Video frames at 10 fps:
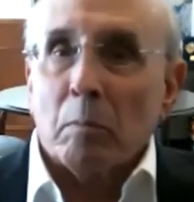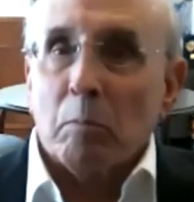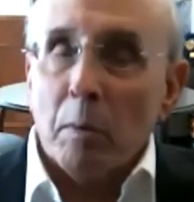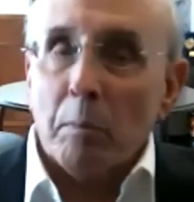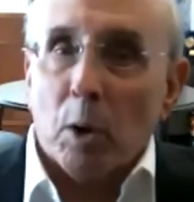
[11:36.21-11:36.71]

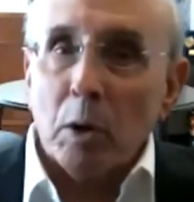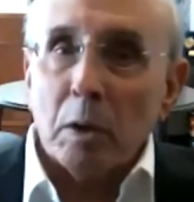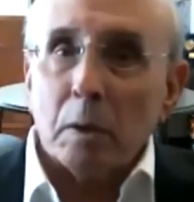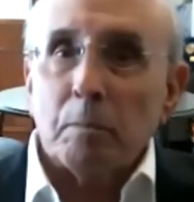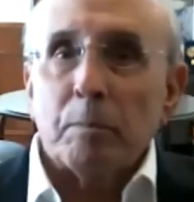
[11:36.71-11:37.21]
More
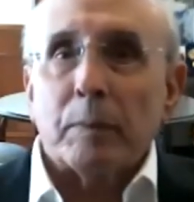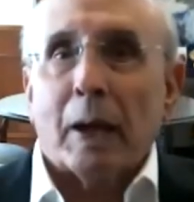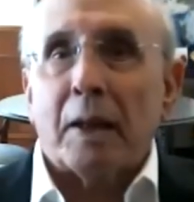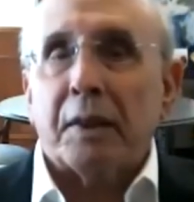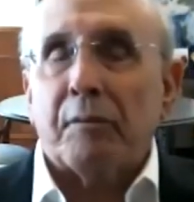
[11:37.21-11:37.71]
important,
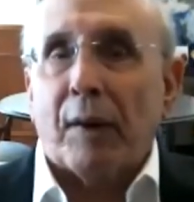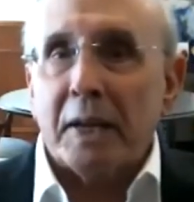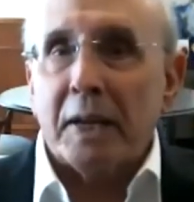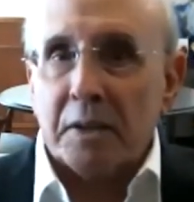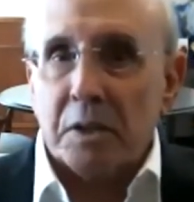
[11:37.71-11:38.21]
healthy
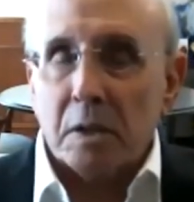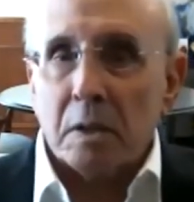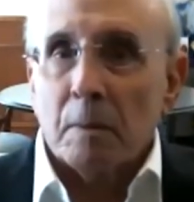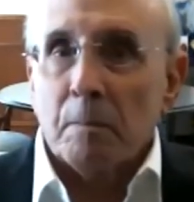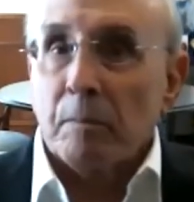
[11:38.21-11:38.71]

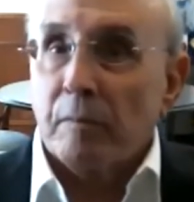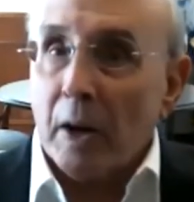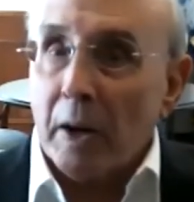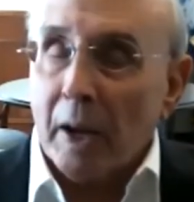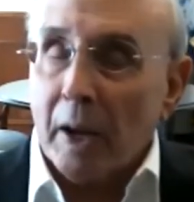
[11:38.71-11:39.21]
finances,
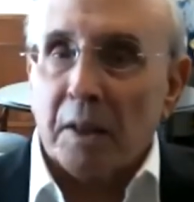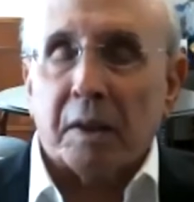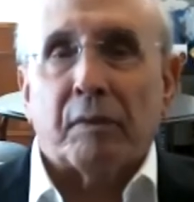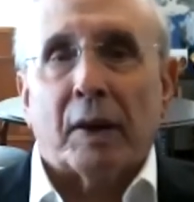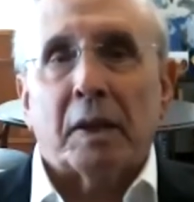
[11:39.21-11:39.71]
very
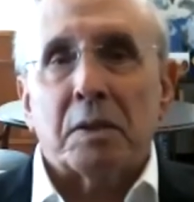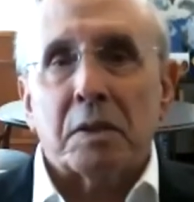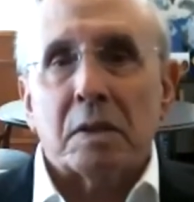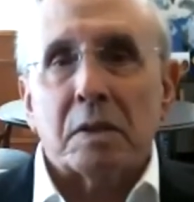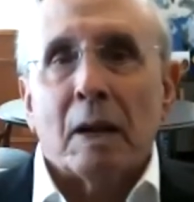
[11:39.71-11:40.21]
healthy
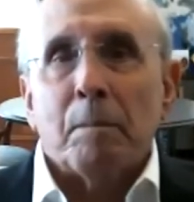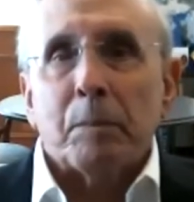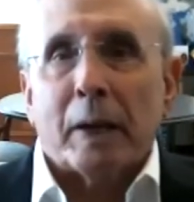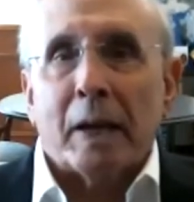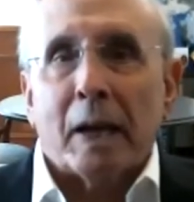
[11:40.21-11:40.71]
finances,
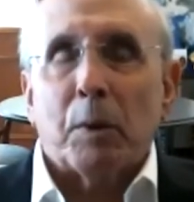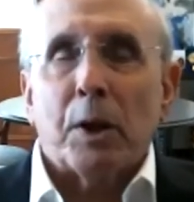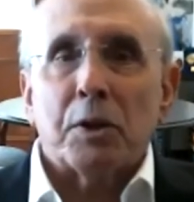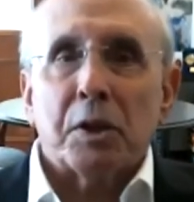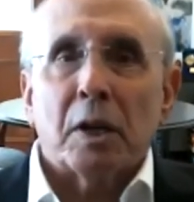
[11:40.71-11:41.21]

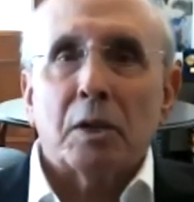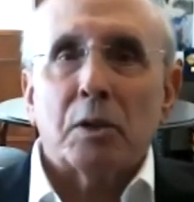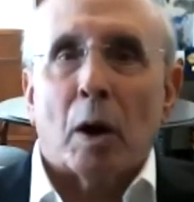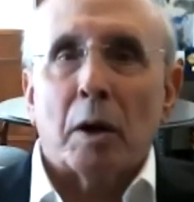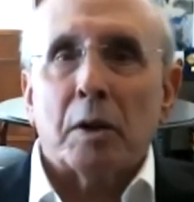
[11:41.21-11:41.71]
enabled our city
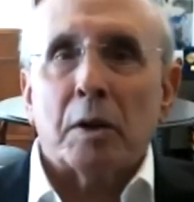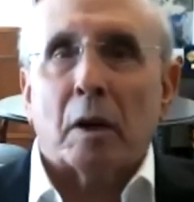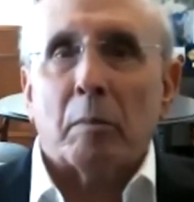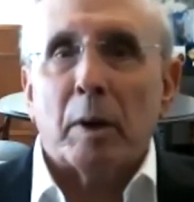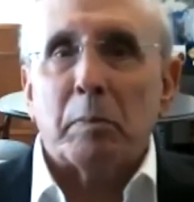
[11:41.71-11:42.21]
to honor the
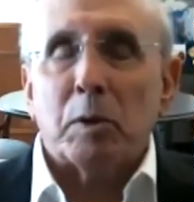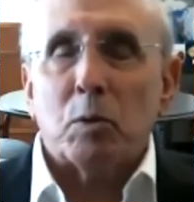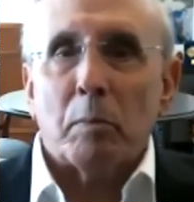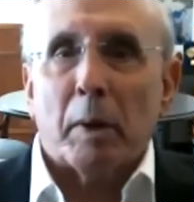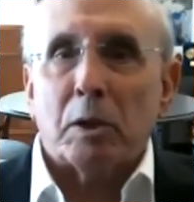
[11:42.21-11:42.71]

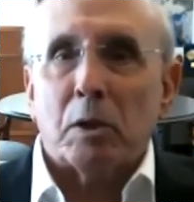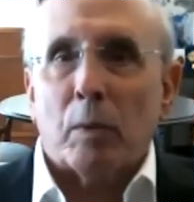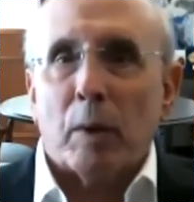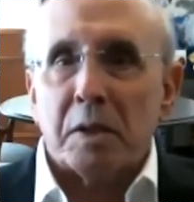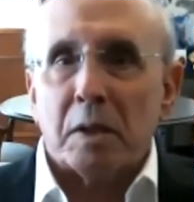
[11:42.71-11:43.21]
commitments we made to
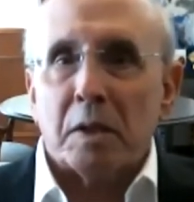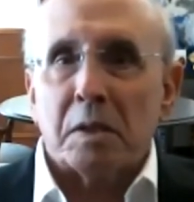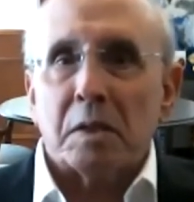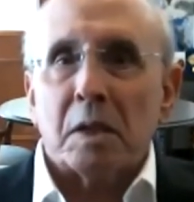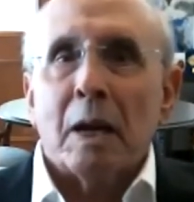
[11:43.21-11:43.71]

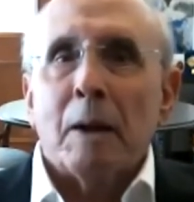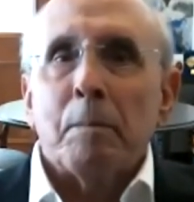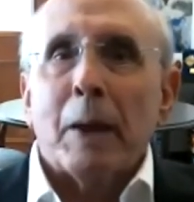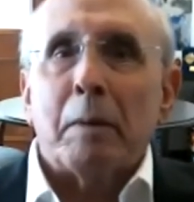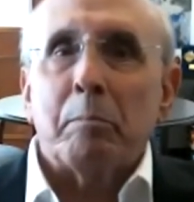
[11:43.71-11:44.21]
residents
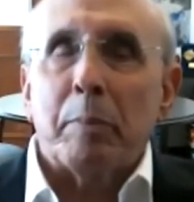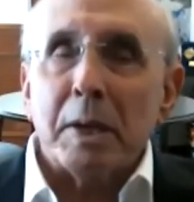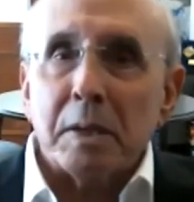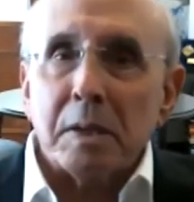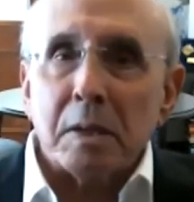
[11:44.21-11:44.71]
and
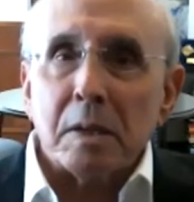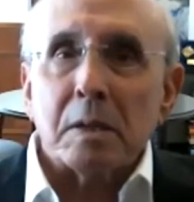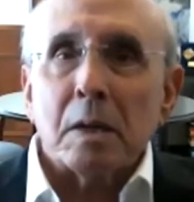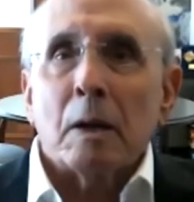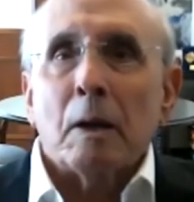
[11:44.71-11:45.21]

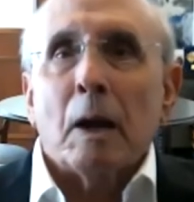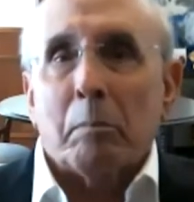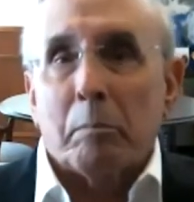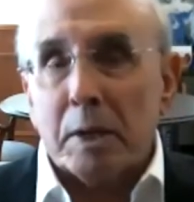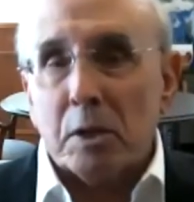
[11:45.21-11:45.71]
businesses
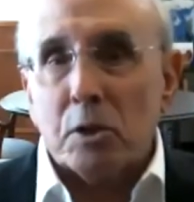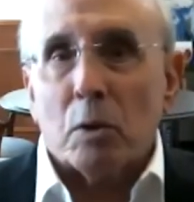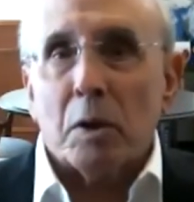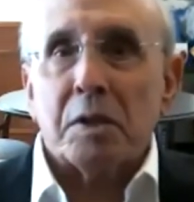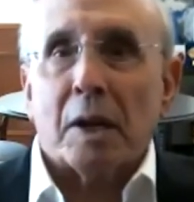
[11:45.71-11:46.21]
and business
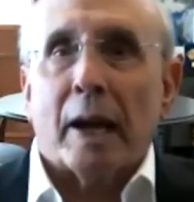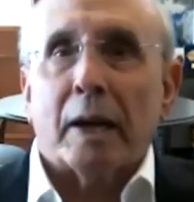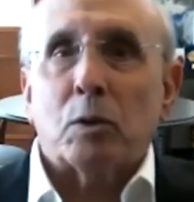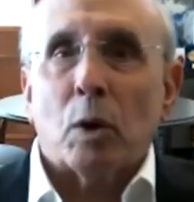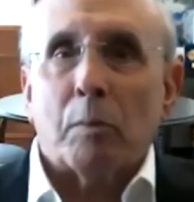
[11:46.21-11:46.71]
owners
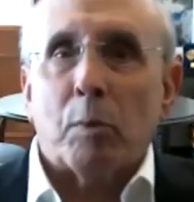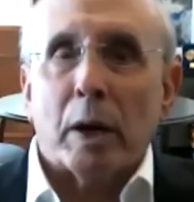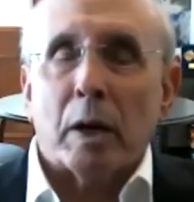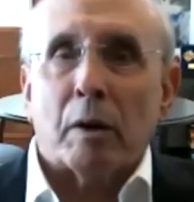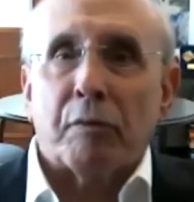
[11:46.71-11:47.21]
alike to
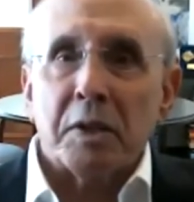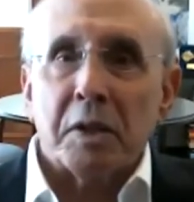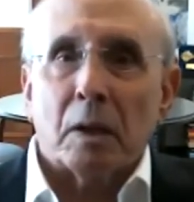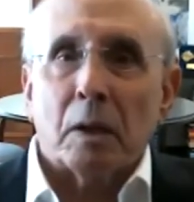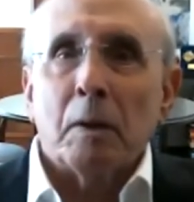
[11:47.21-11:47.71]
upgrade our
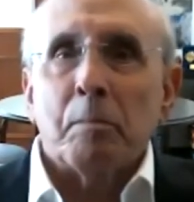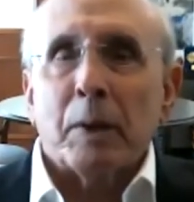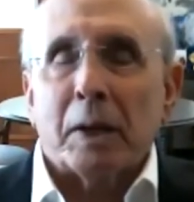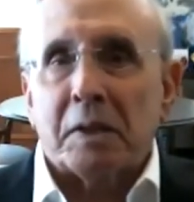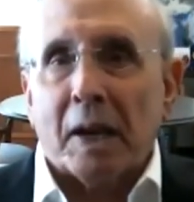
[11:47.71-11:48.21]
physical
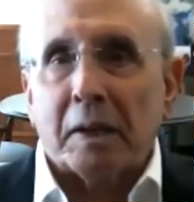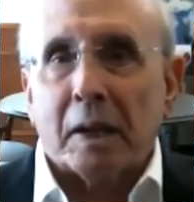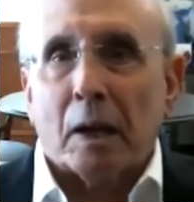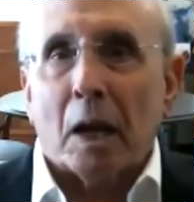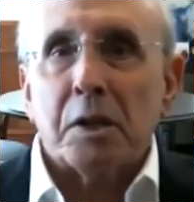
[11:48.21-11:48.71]
and
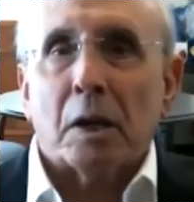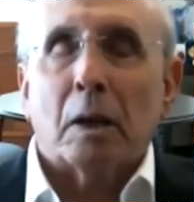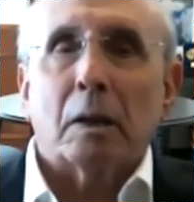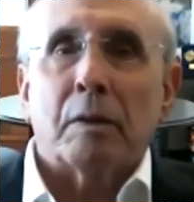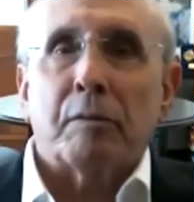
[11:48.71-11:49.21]

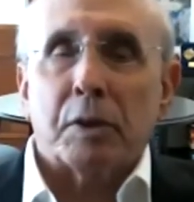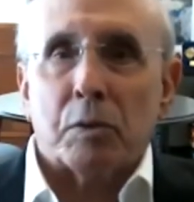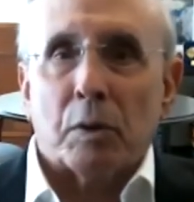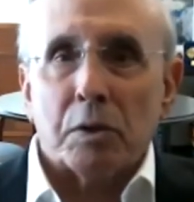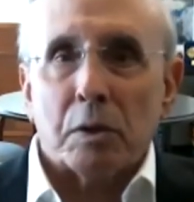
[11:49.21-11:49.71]
technological
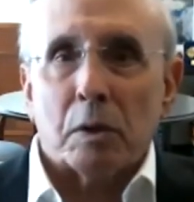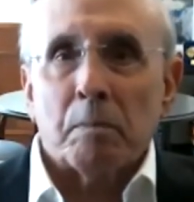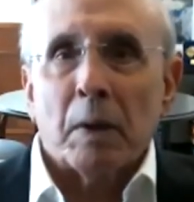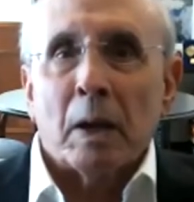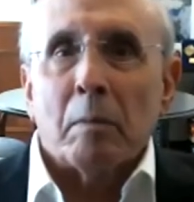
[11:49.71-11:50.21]
infrastructure,
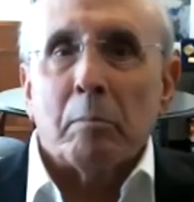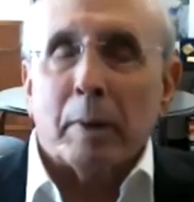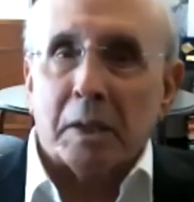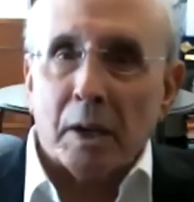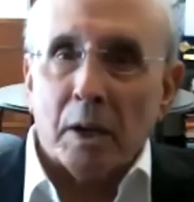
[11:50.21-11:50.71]

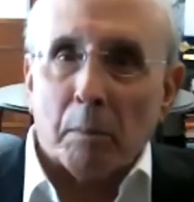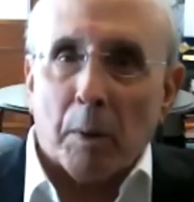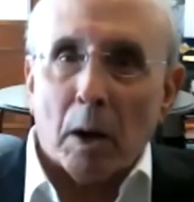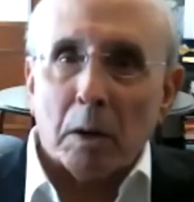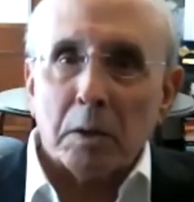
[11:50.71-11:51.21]
maintain our
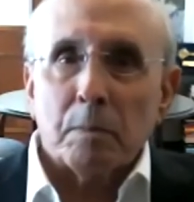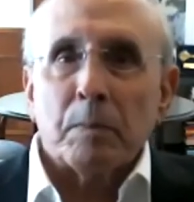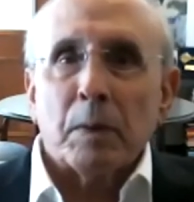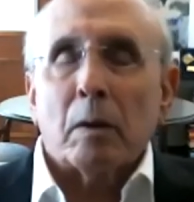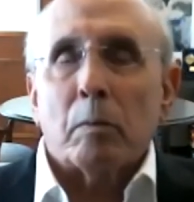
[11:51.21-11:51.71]
parks,
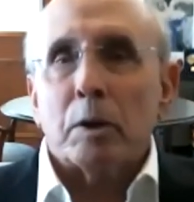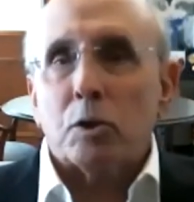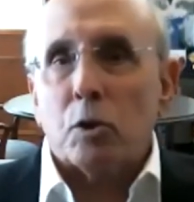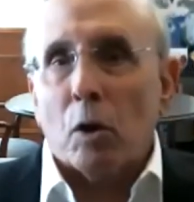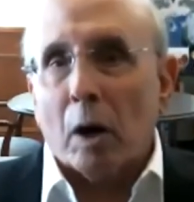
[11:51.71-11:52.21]

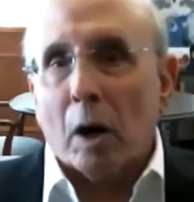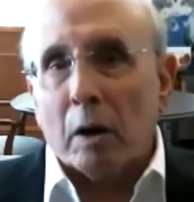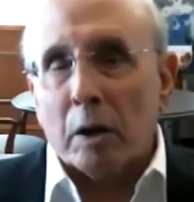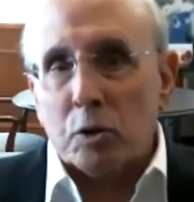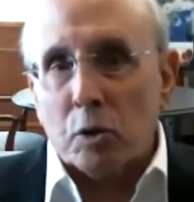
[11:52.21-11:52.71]
restore
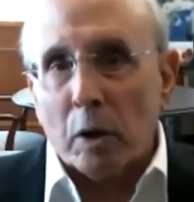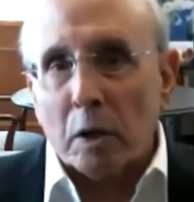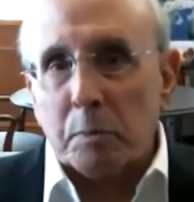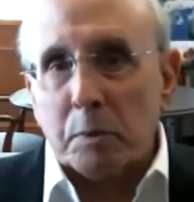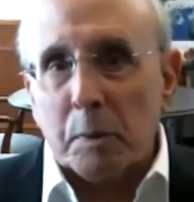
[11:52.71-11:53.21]
our
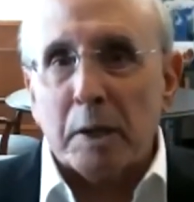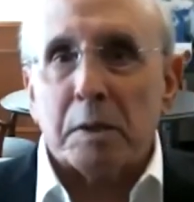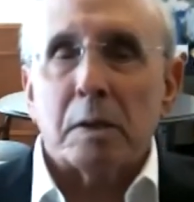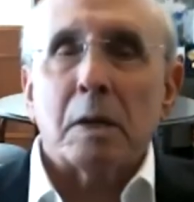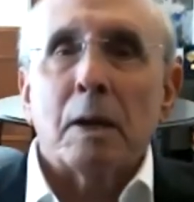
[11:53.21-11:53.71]
historic
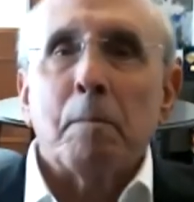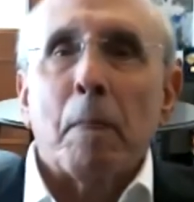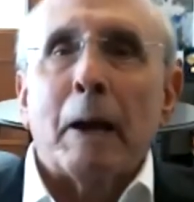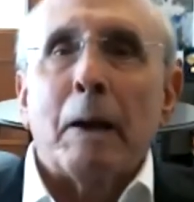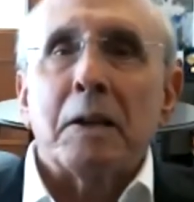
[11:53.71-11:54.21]
spaces,
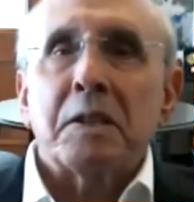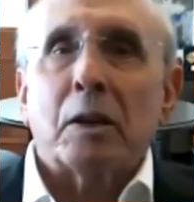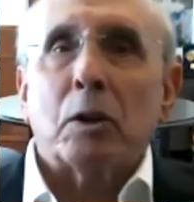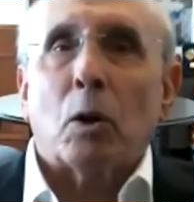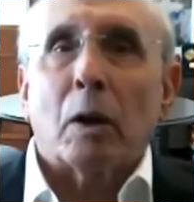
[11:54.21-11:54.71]
and
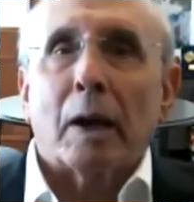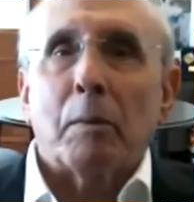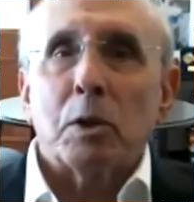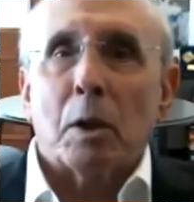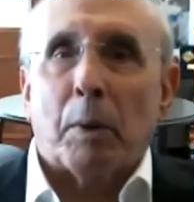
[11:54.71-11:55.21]
set Coral
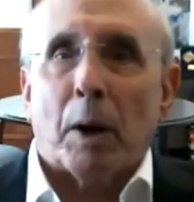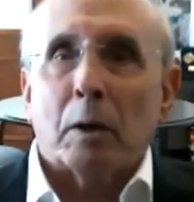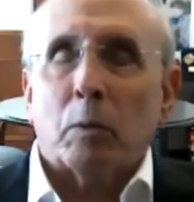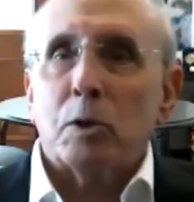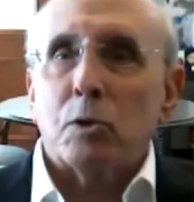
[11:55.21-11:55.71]
Gables
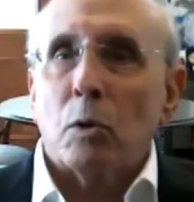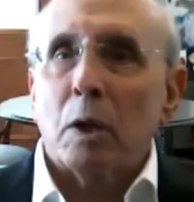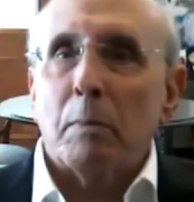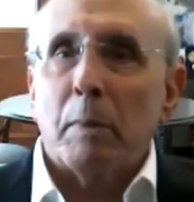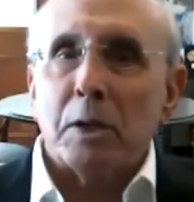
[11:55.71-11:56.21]
apart, which
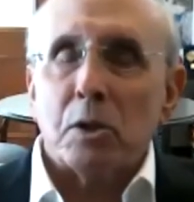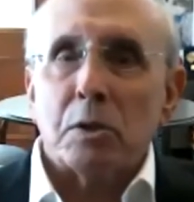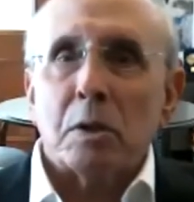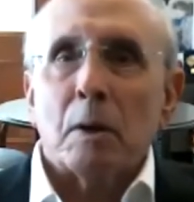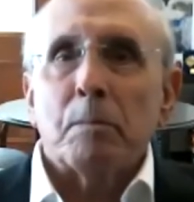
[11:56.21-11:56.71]
truly makes
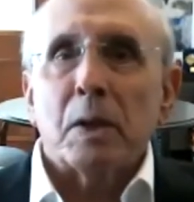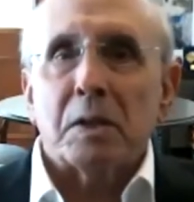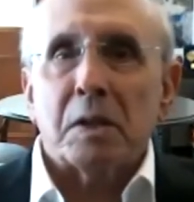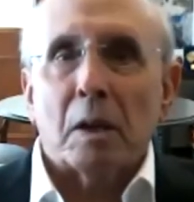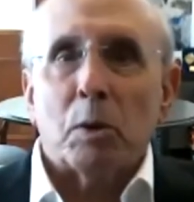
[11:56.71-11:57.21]
us the
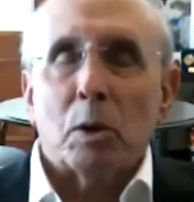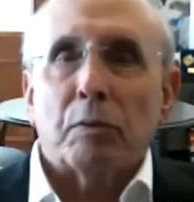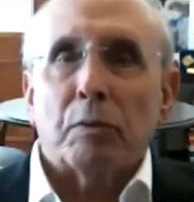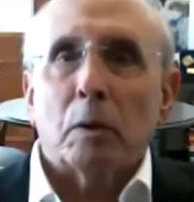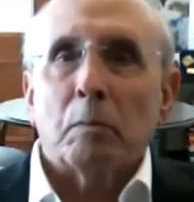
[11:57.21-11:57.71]
city beautiful.